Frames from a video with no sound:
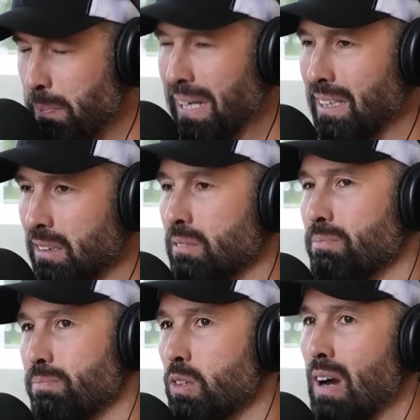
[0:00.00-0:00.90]
beating the
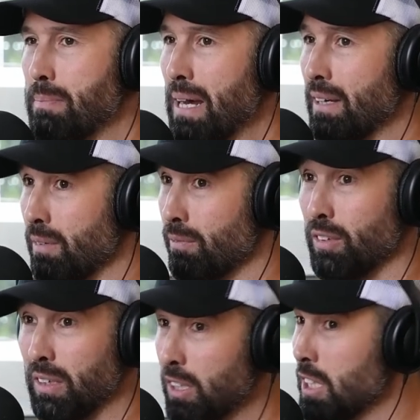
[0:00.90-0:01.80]
crap out of him,
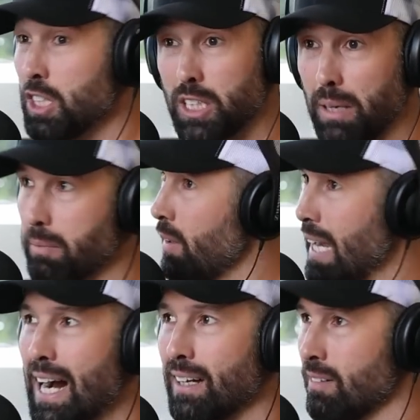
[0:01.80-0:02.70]
because he just kept going
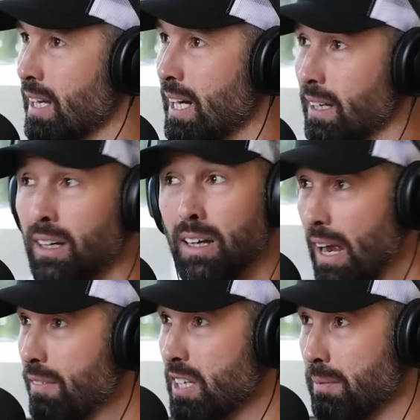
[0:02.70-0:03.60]
harder and harder.
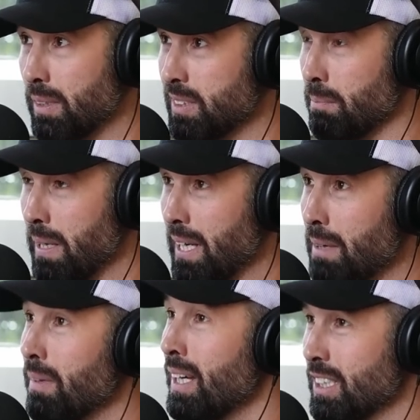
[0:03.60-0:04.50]
Every time I submit
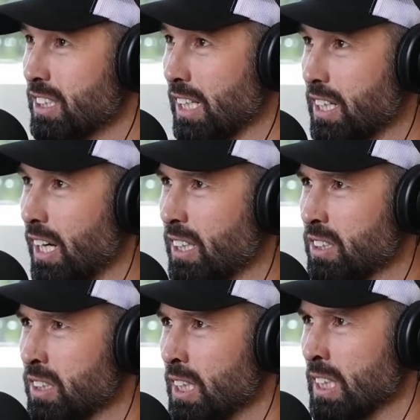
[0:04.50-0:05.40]
him, this kind of guy
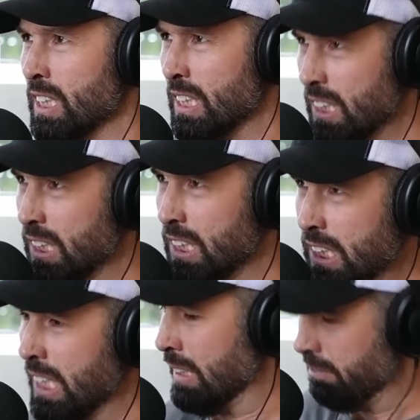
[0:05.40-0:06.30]
goes,
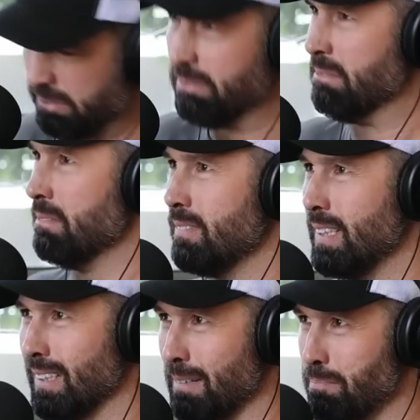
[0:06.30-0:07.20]

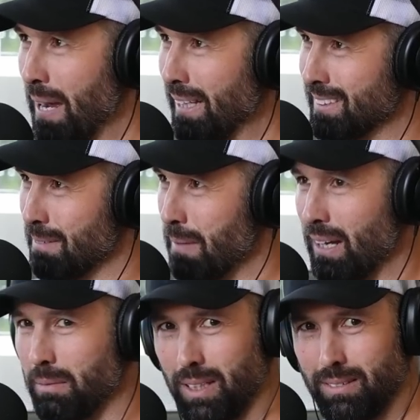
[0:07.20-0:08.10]
and like bangs the
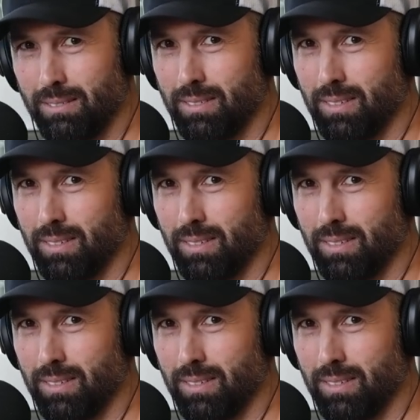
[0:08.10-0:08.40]
mat. I'm like,